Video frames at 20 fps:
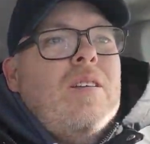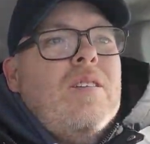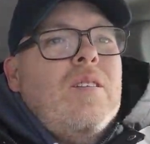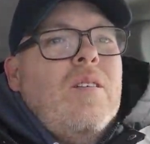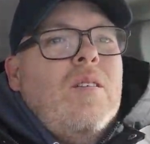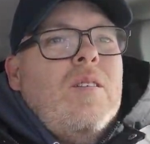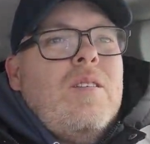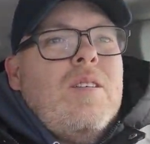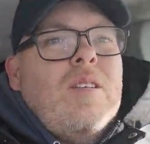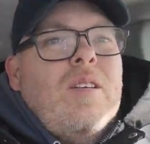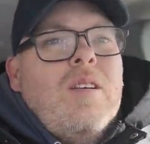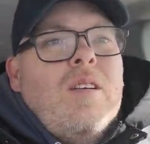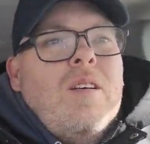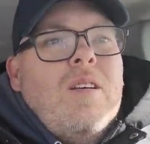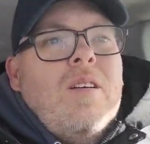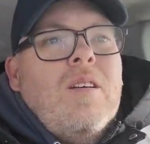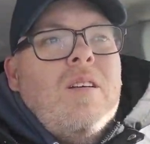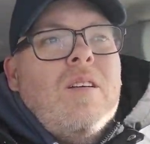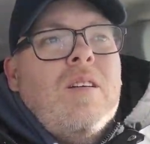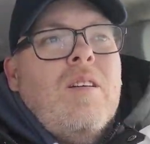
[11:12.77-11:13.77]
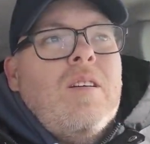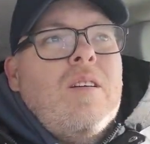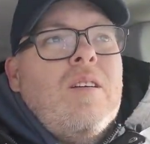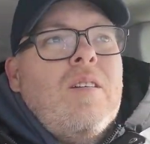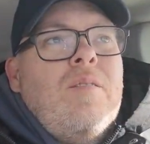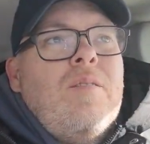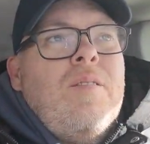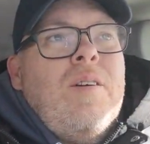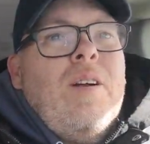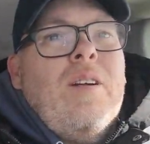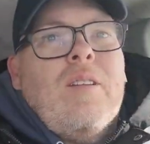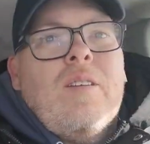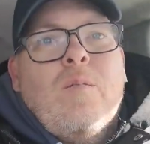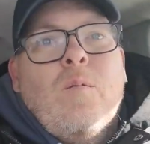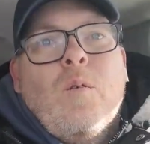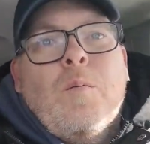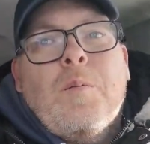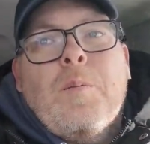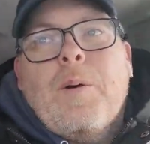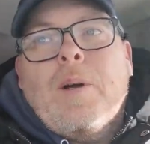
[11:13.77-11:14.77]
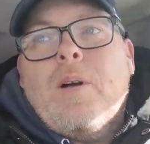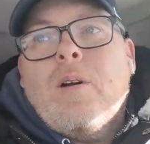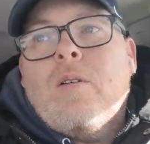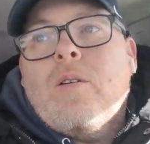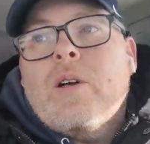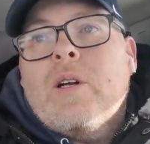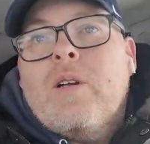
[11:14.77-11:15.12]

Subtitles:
So it's fairly warm in my car